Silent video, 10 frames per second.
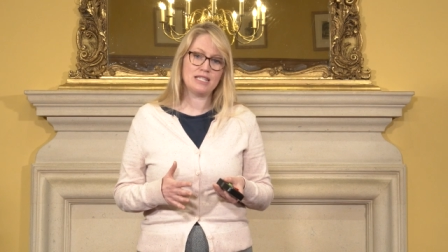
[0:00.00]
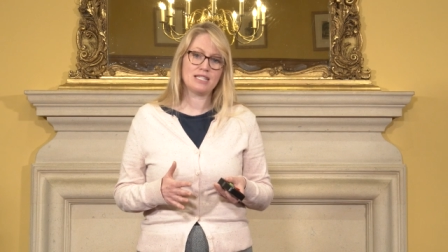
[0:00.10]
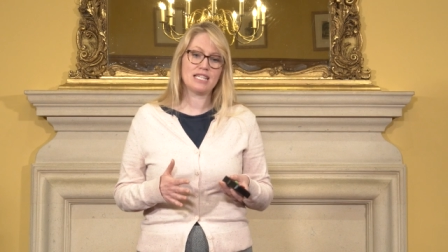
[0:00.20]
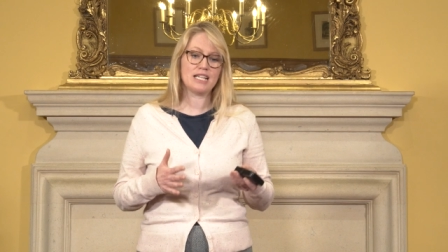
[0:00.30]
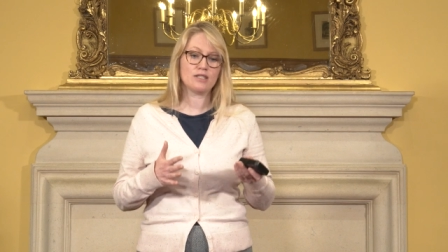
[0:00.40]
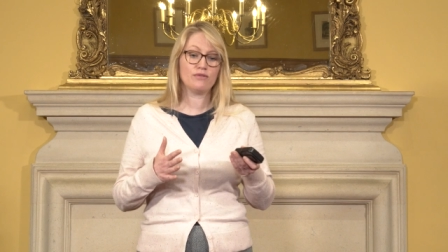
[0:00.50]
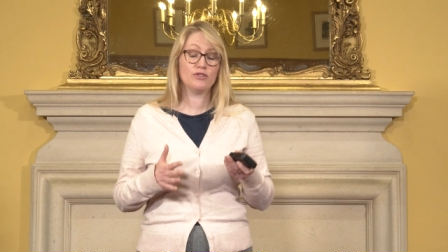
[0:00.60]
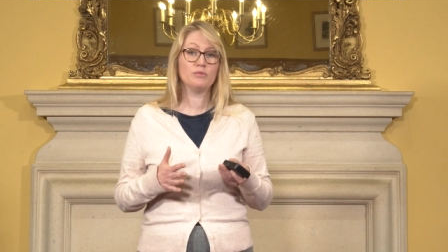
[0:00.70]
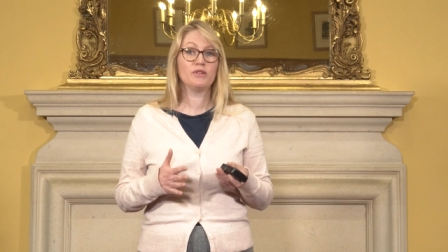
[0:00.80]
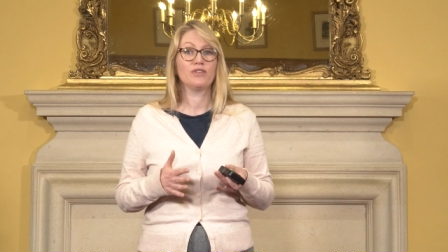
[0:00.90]
takes the
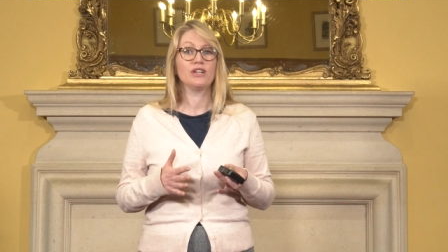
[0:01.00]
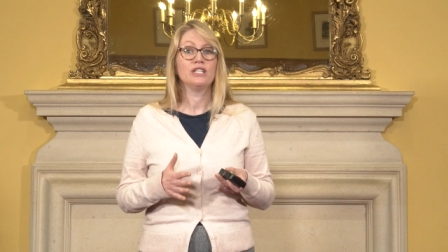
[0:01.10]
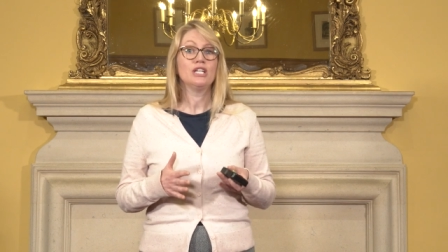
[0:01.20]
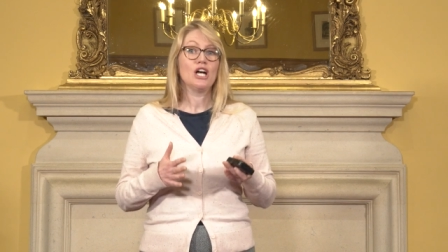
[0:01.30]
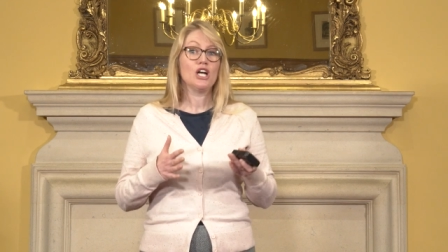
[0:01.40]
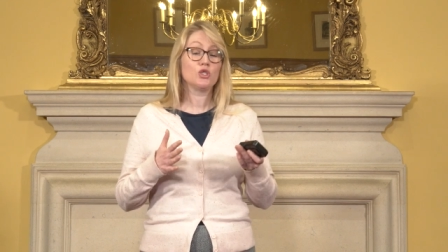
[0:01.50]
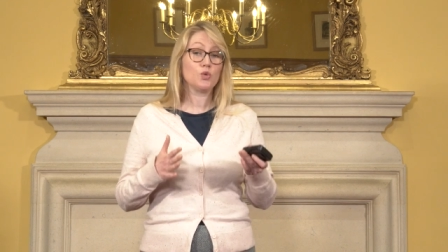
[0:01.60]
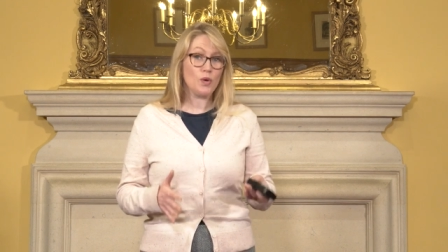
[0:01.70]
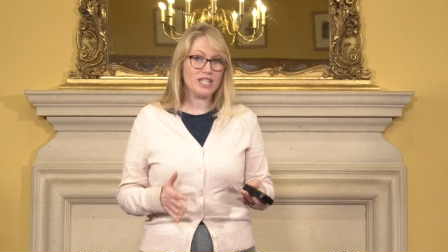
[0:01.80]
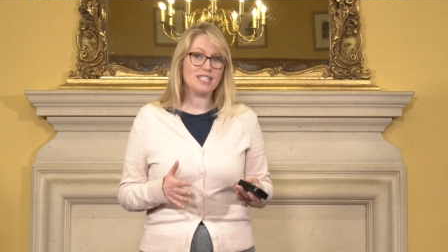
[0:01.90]
form of a
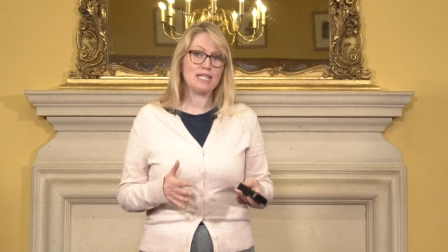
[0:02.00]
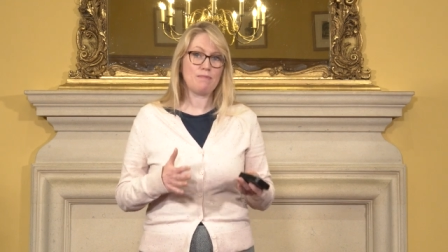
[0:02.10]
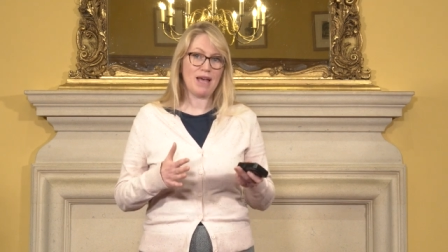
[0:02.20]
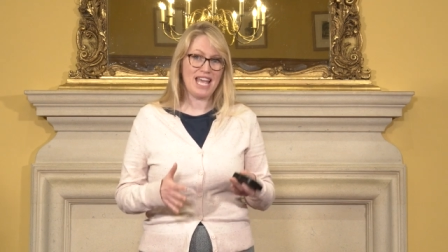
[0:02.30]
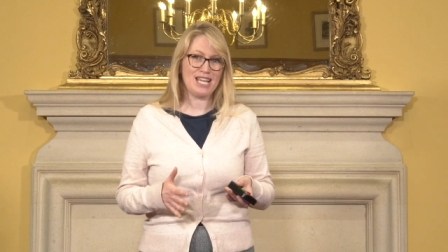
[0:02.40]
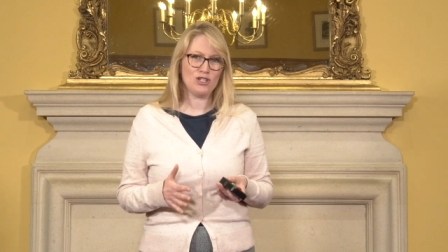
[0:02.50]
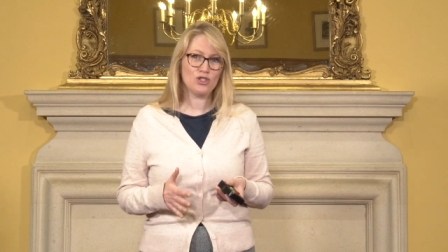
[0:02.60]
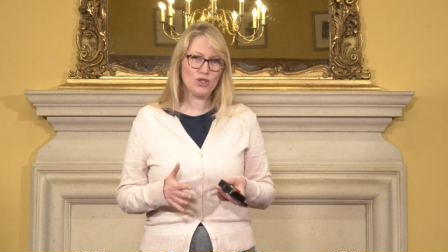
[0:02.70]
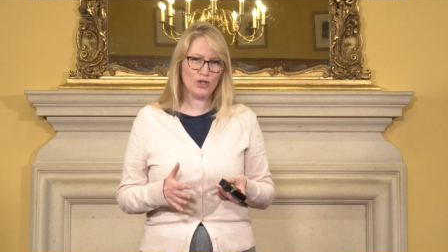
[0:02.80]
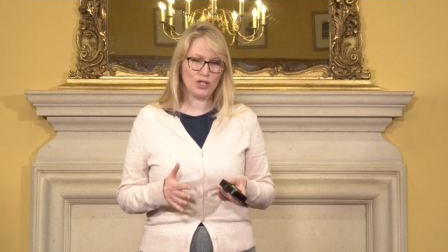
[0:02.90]
20-page
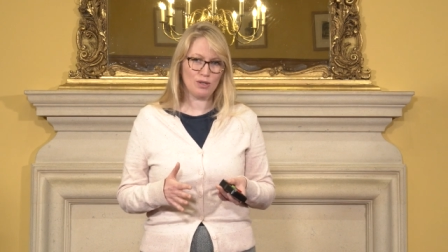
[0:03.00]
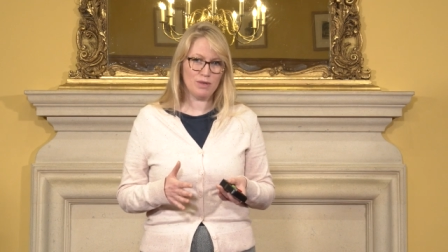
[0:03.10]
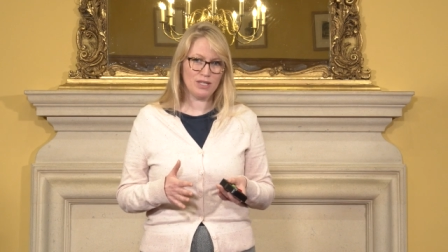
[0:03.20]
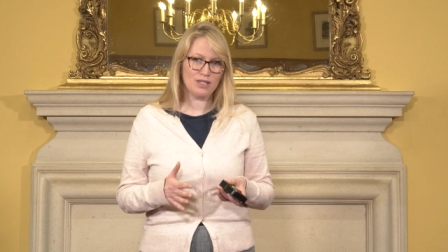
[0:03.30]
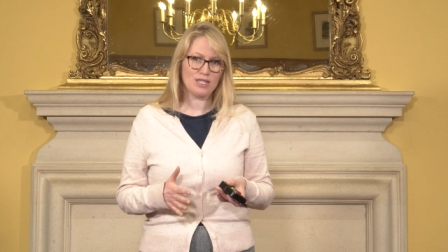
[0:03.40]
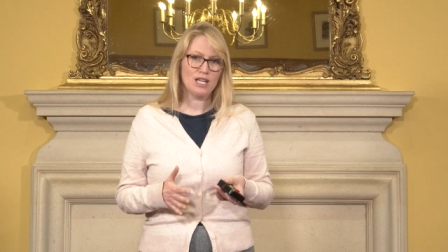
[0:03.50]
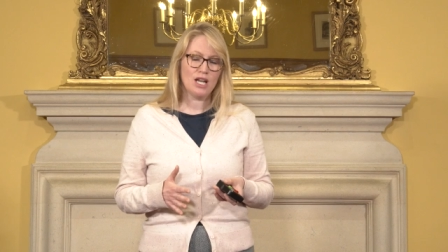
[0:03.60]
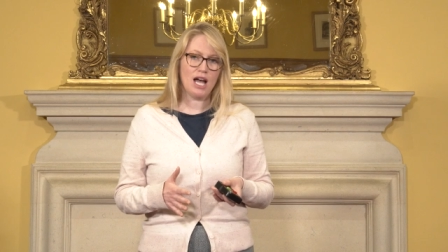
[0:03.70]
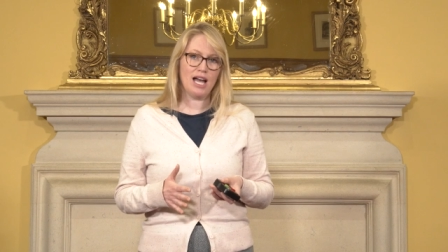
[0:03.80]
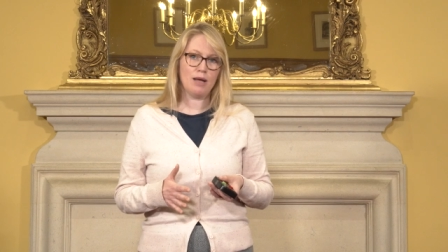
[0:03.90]
document,
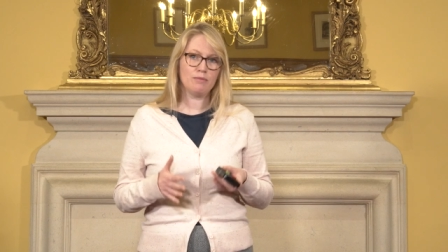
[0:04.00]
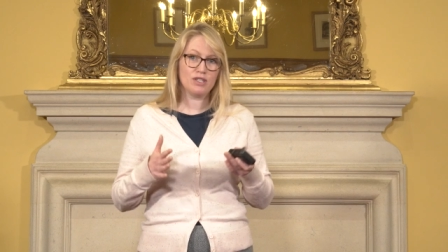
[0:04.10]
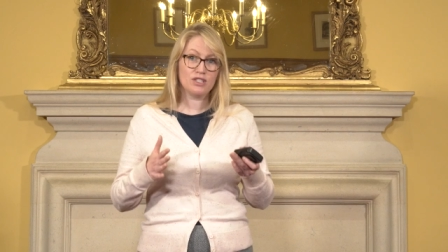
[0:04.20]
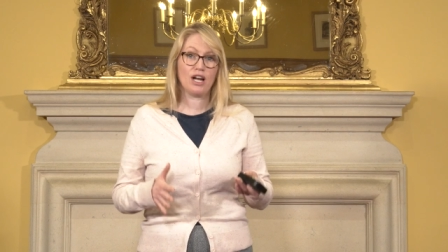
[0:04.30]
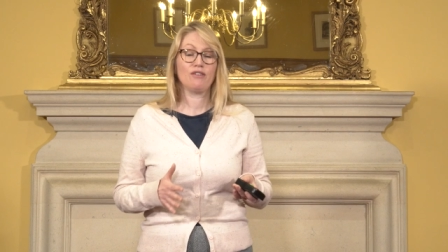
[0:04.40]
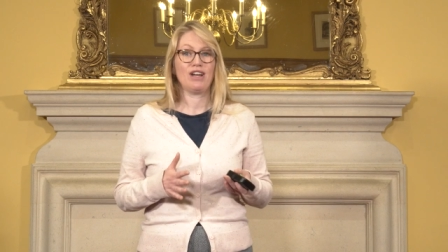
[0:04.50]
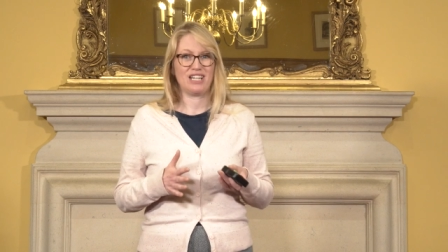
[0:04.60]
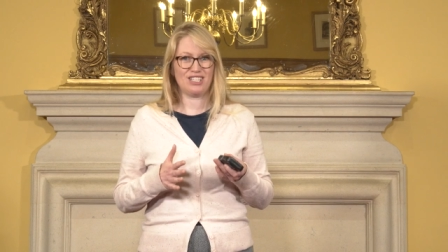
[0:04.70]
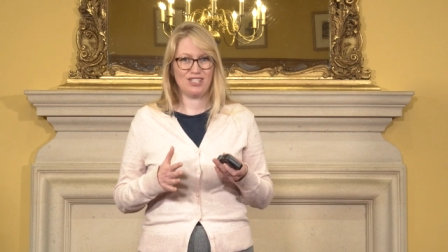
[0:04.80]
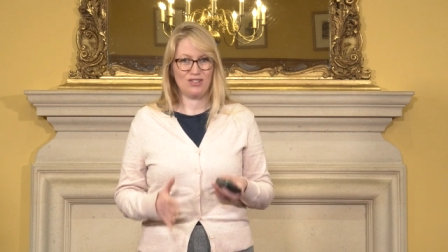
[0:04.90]
the
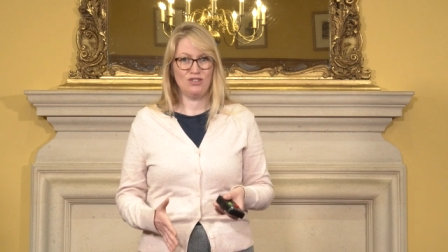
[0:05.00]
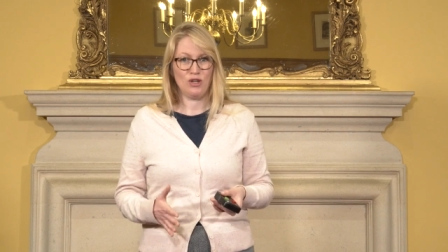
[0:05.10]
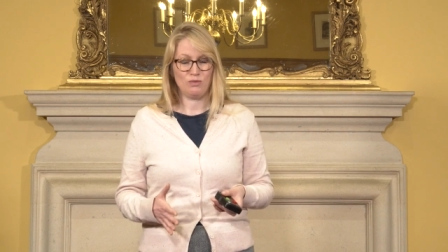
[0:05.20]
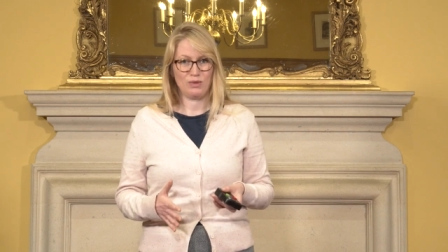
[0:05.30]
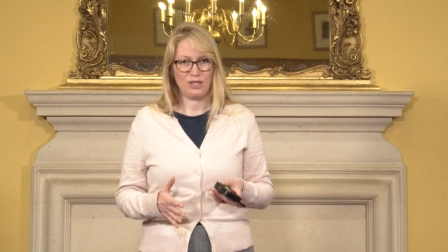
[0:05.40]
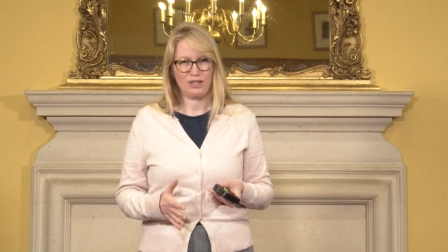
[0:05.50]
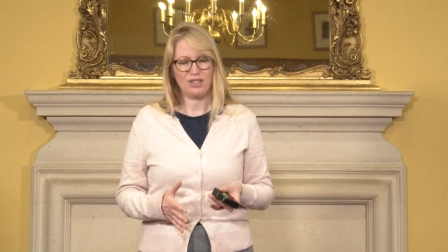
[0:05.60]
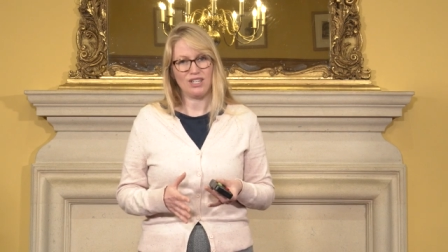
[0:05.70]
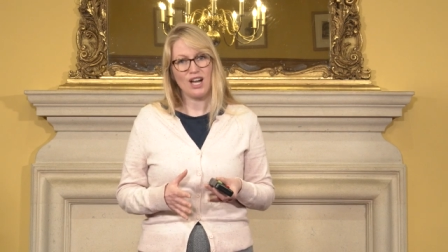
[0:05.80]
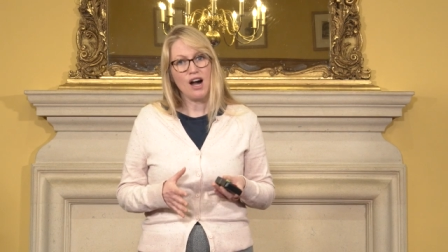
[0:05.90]
director's notebook,
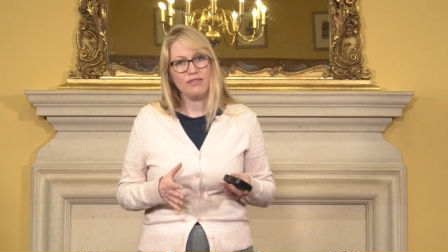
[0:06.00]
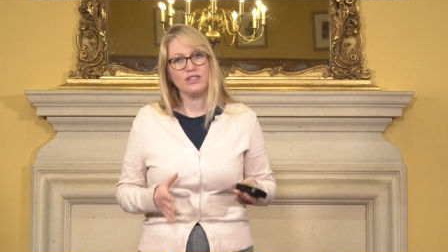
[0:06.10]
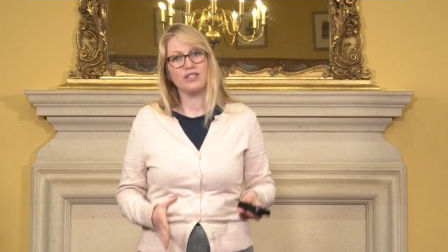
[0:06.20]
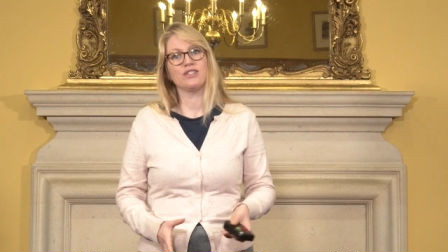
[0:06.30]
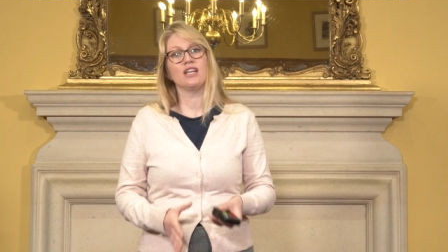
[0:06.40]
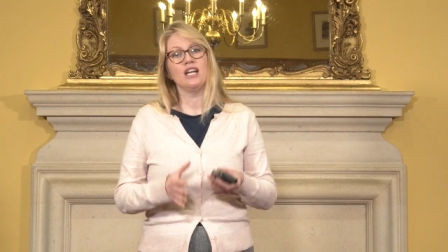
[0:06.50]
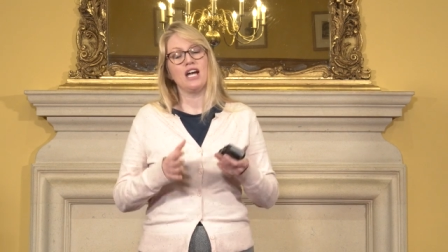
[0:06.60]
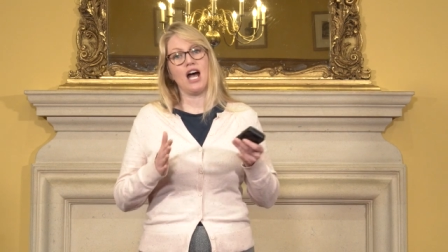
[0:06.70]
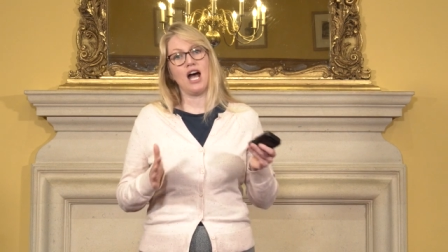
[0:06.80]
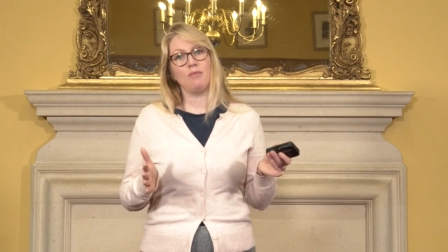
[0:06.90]
that covers
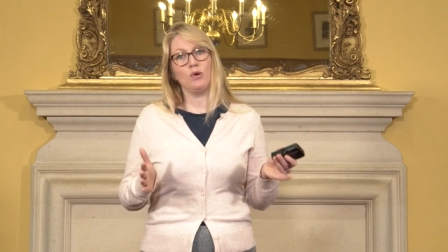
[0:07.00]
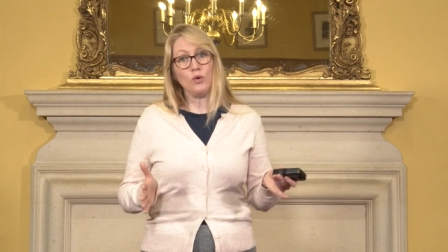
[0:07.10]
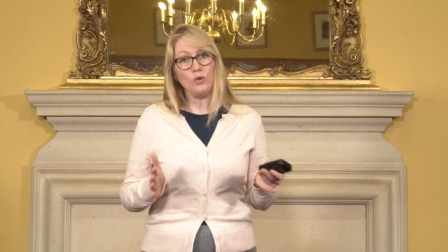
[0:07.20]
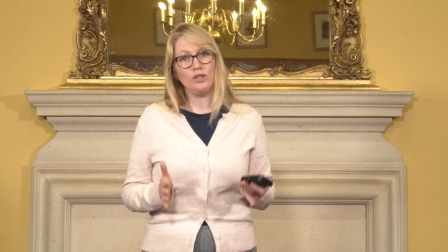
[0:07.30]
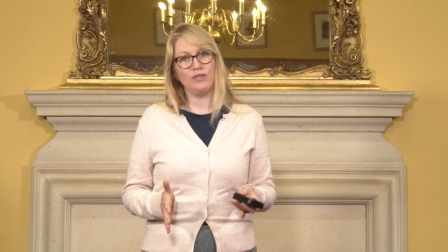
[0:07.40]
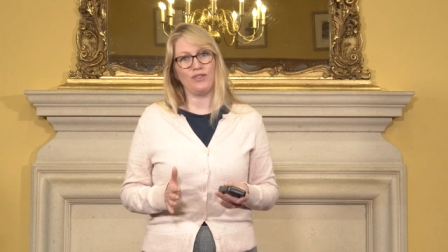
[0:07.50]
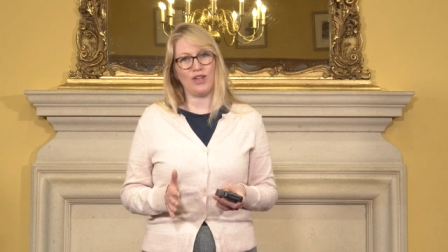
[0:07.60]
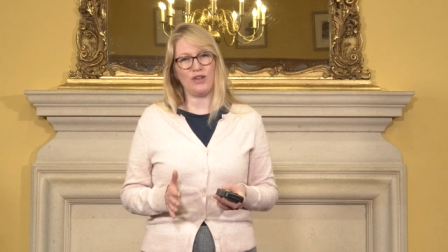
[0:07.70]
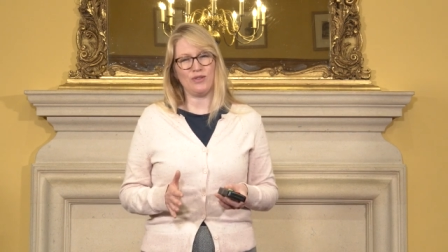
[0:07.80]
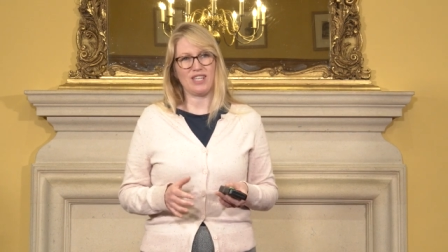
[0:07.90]
all of
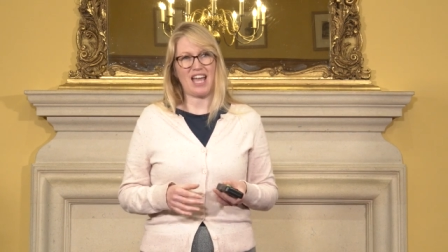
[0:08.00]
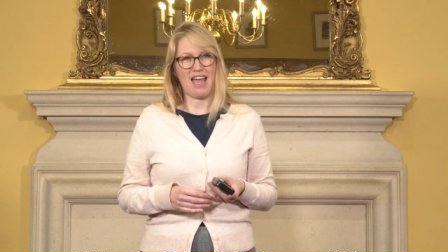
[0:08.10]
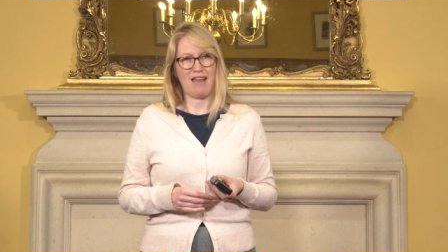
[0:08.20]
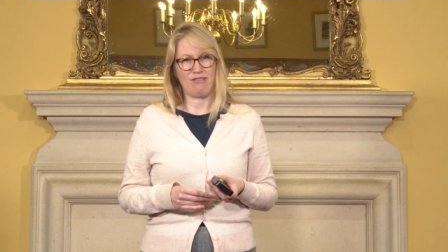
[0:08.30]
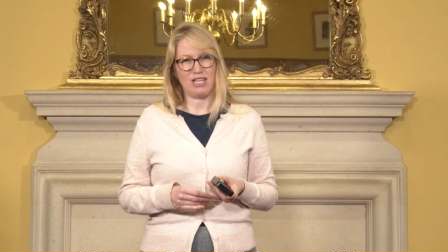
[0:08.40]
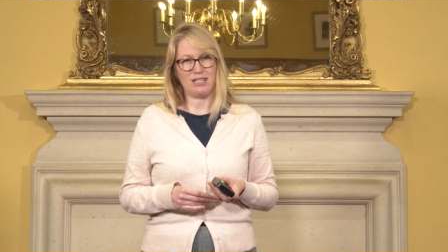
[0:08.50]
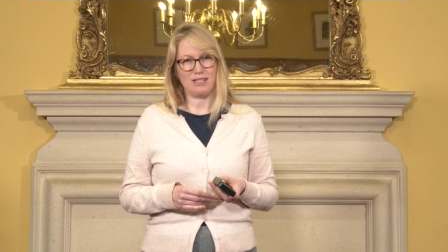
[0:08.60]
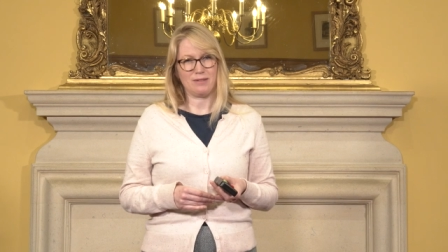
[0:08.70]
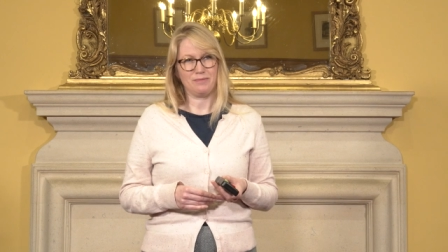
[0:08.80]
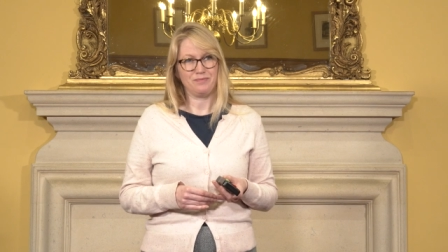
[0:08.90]
those areas.